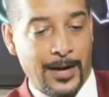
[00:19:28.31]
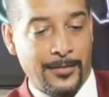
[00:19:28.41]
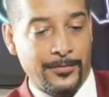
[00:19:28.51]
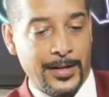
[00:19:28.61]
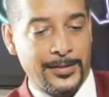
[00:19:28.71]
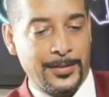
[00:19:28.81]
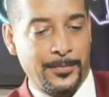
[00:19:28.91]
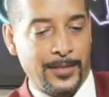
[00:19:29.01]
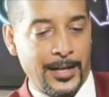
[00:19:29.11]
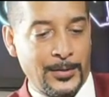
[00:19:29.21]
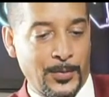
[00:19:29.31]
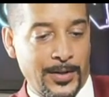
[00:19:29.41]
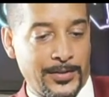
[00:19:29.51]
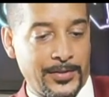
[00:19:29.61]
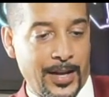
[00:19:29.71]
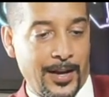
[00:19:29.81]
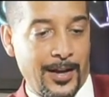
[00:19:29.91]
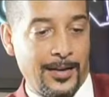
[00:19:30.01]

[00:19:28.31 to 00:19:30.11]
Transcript: I've read some things where it